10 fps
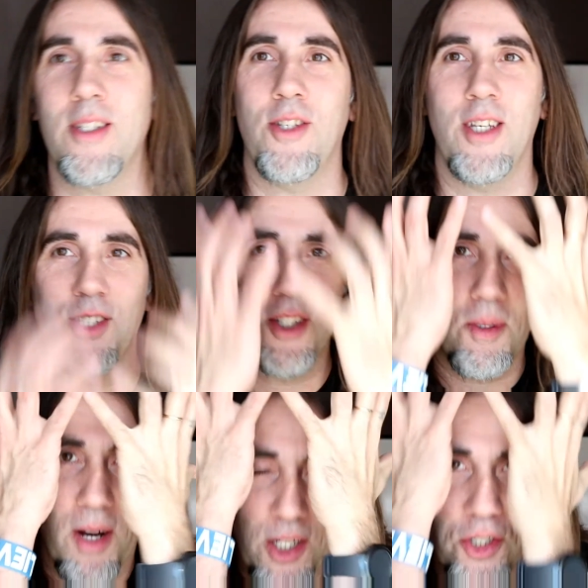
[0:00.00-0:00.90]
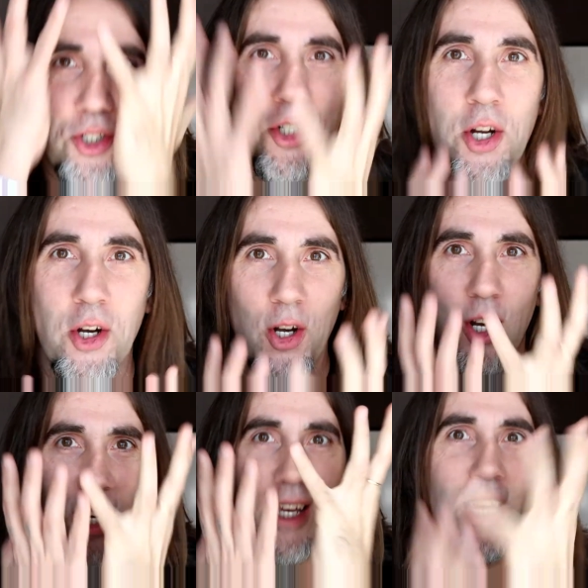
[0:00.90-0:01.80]
so you can see my
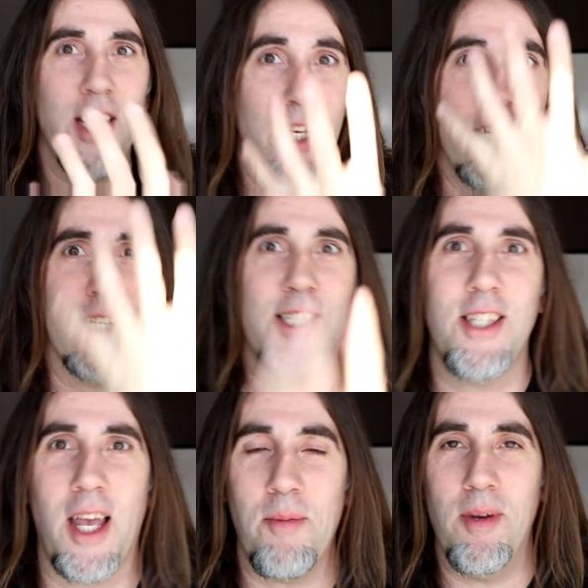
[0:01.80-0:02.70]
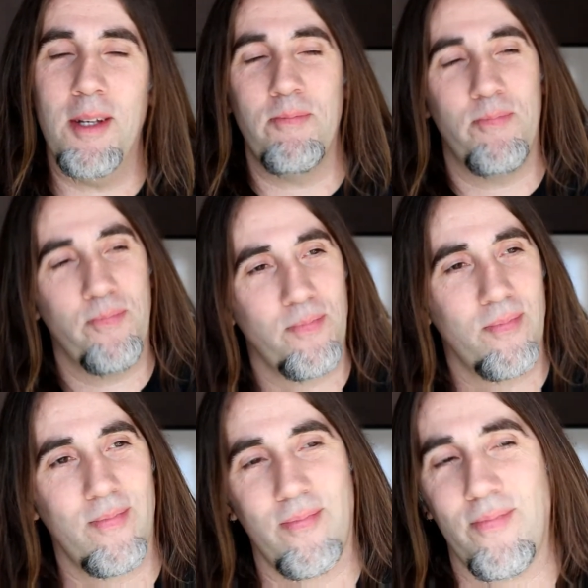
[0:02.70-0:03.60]
sheer excitement.
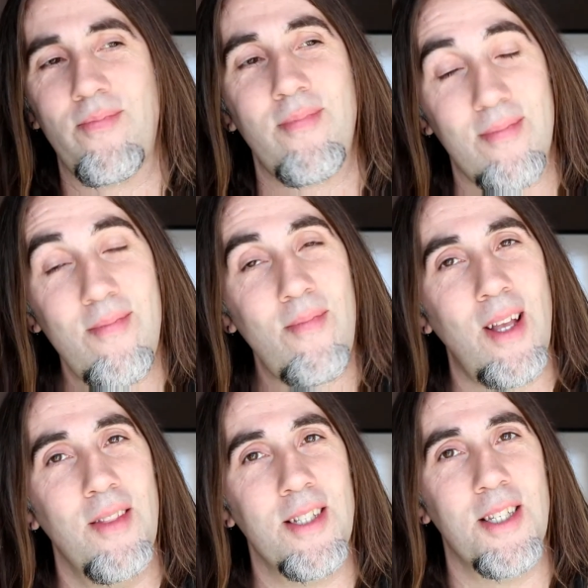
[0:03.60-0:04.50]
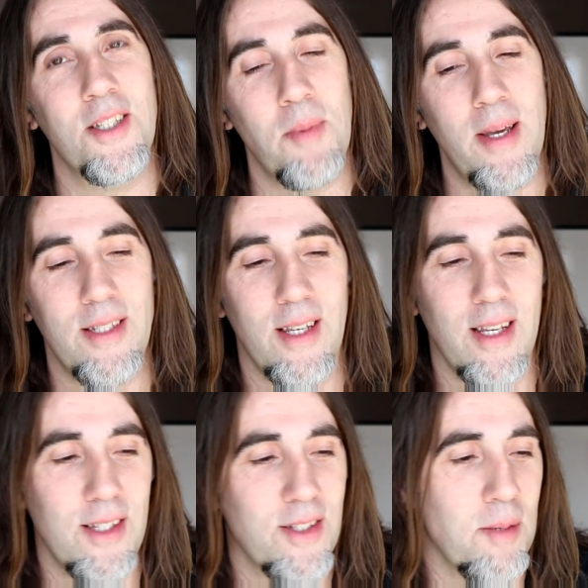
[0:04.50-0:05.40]
This is
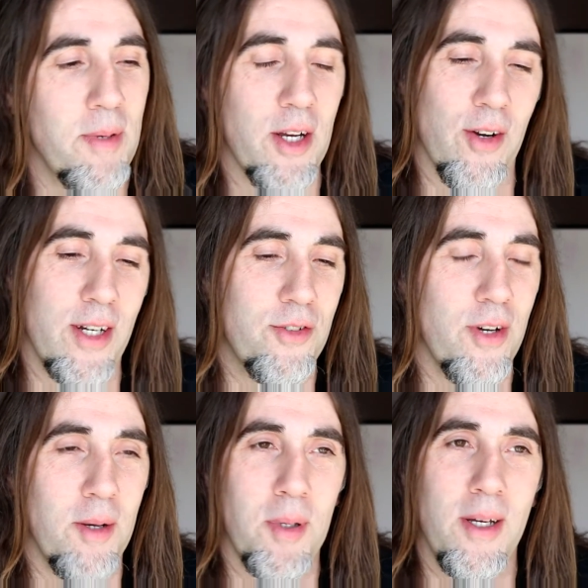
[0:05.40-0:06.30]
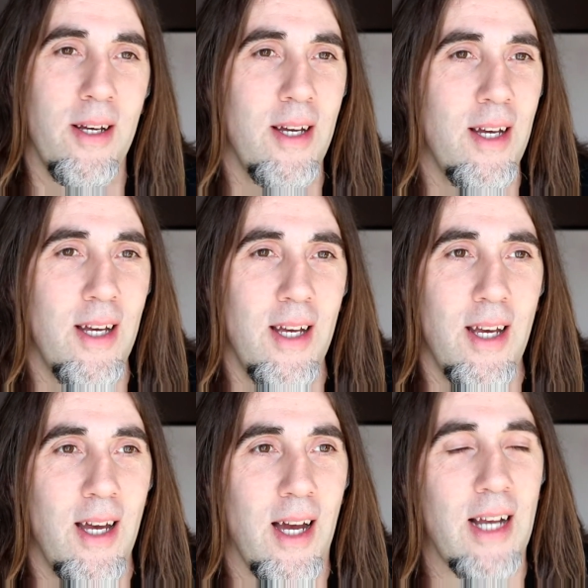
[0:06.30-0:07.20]
amazing. This is going to be a great trip.
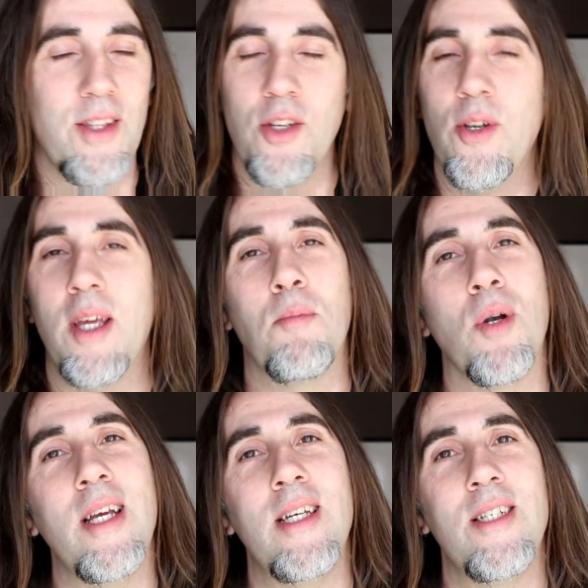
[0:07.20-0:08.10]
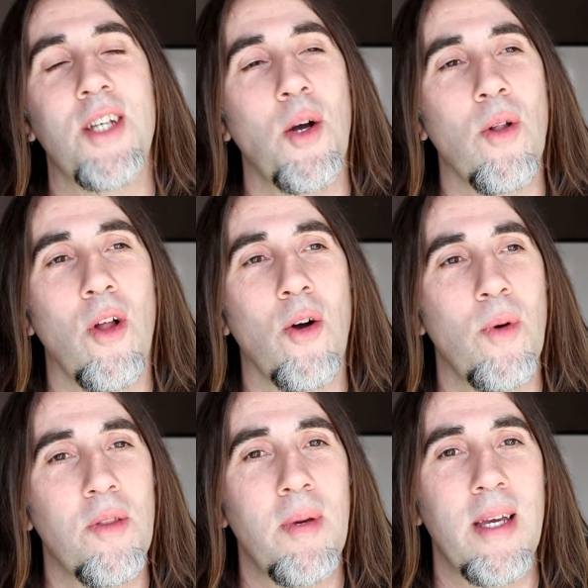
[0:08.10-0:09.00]
I got the unique breeze to go
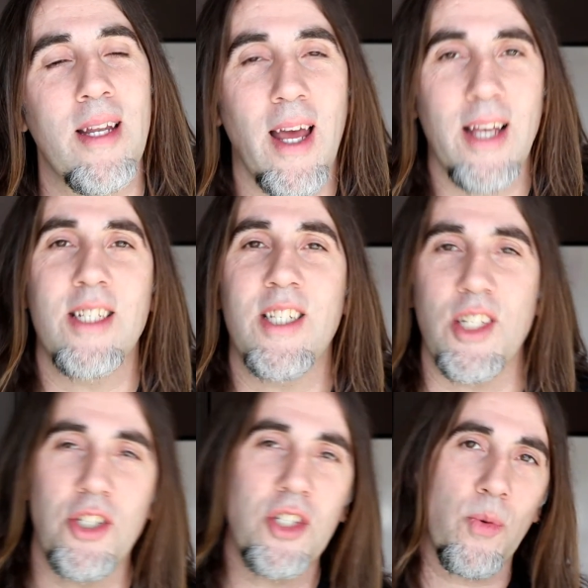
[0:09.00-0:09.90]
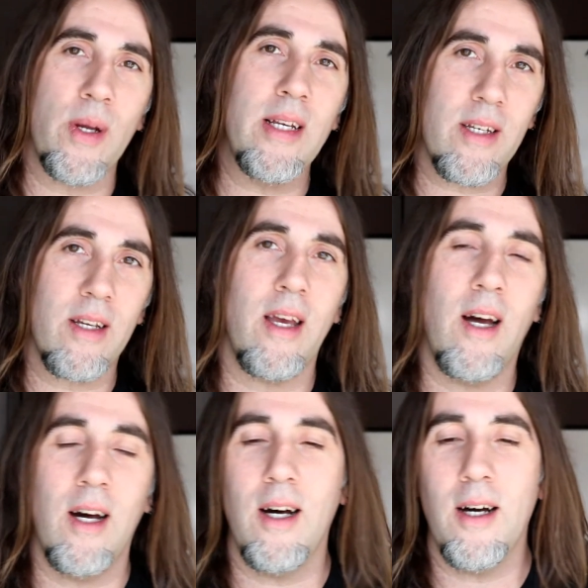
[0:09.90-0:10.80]
along with me, a nice discreet
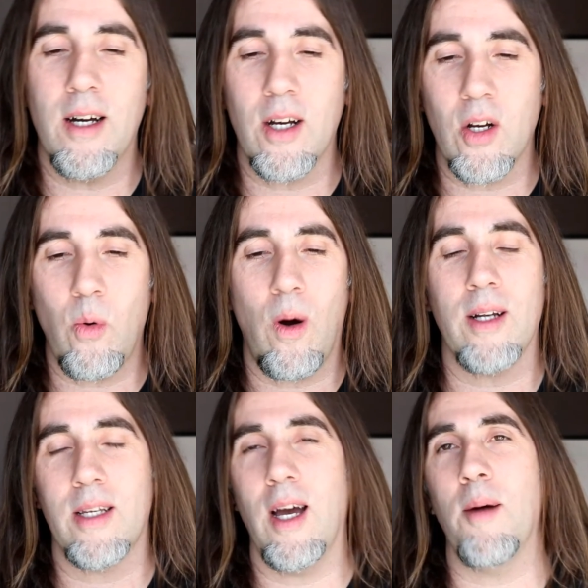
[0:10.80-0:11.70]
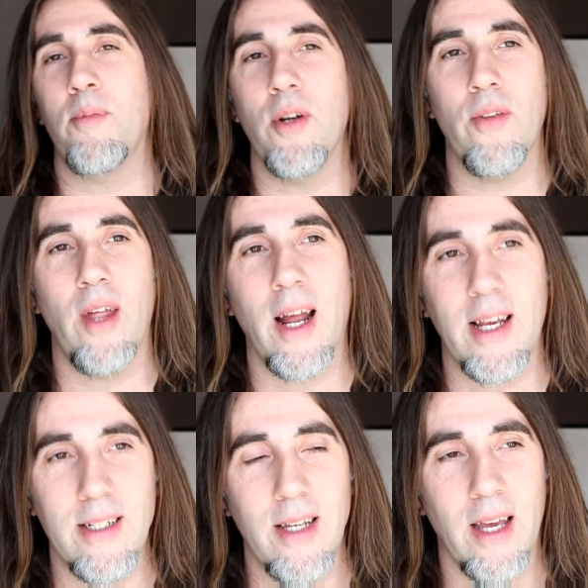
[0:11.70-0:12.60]
quadcopter that
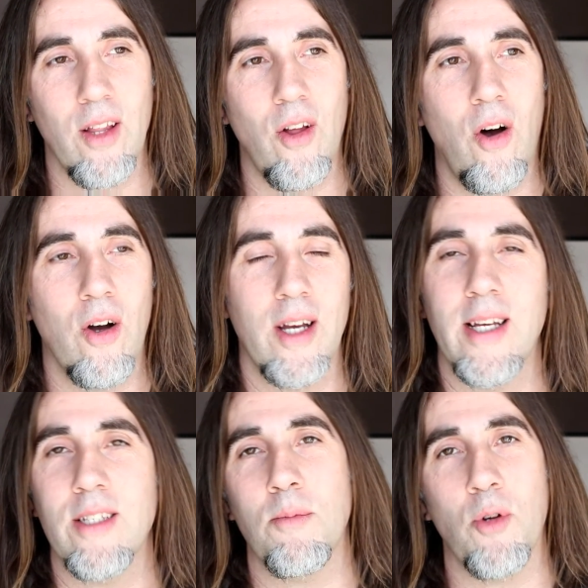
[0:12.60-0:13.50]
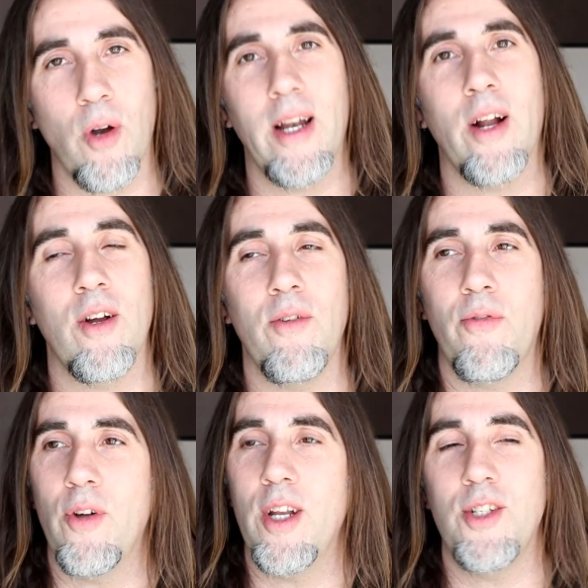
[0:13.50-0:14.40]
I can take along and get some great aerial
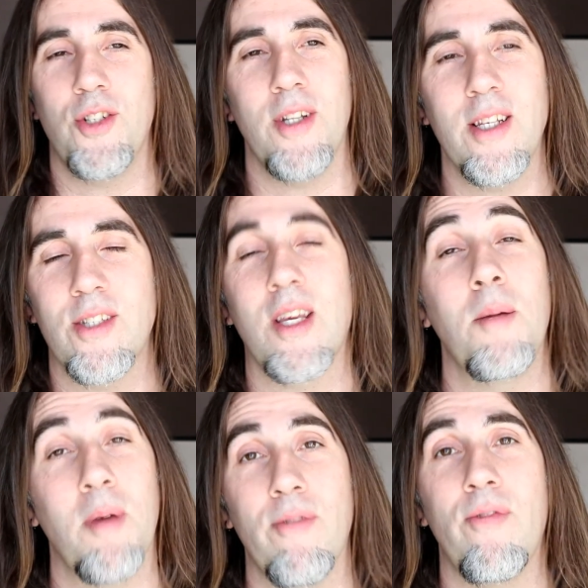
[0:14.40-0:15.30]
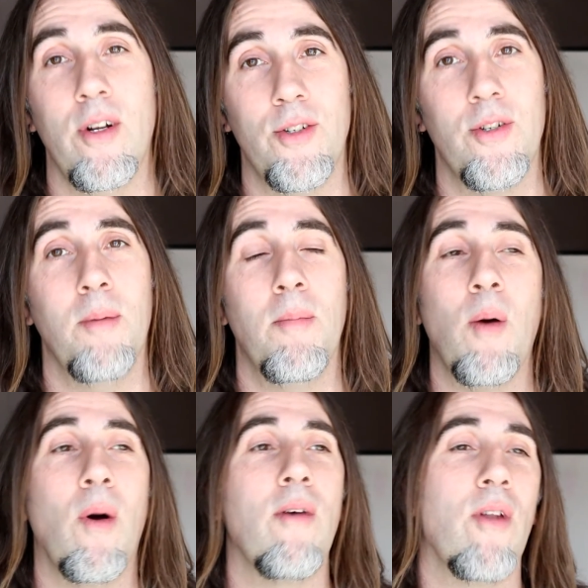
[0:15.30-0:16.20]
footage. And this is going to be a fun trip.
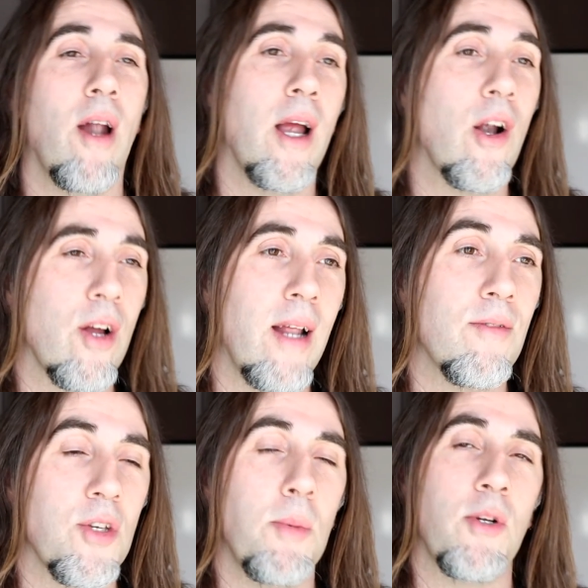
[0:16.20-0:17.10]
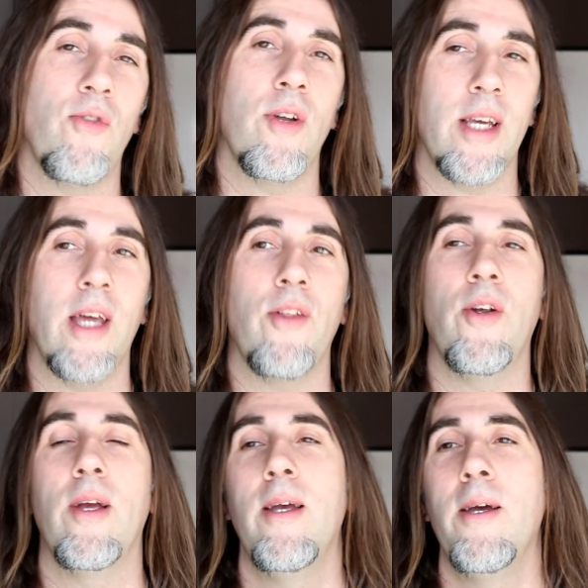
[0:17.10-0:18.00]
My wife and I are going to have so much fun
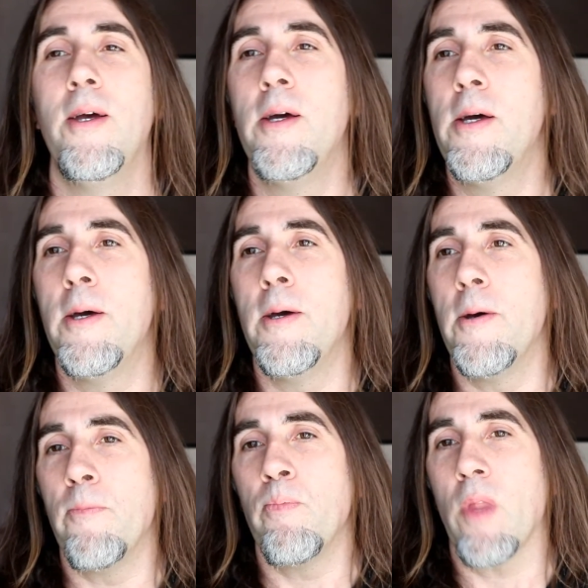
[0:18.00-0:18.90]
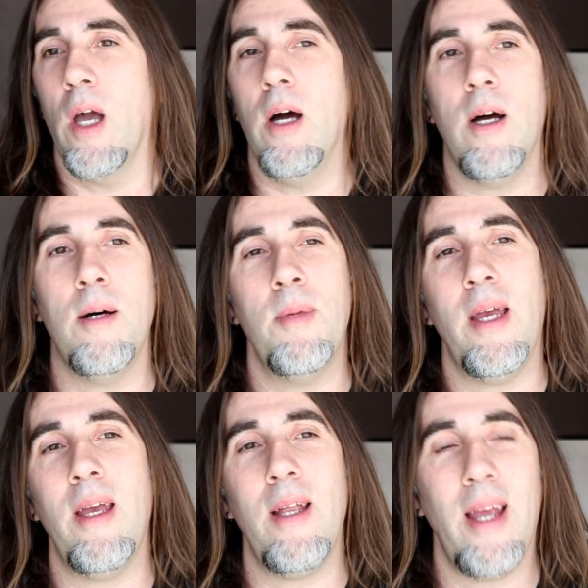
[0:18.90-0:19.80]
together.
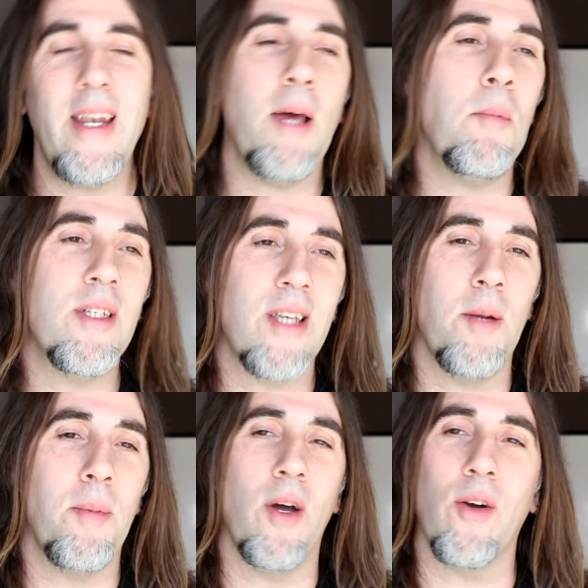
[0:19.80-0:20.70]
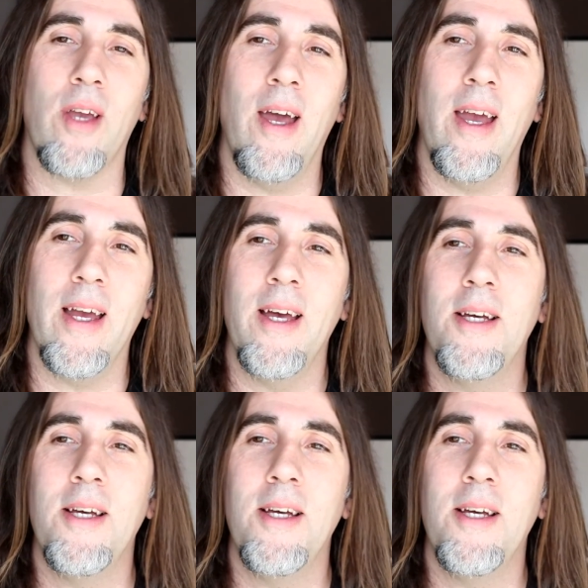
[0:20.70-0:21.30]
And Emily's going to be okay.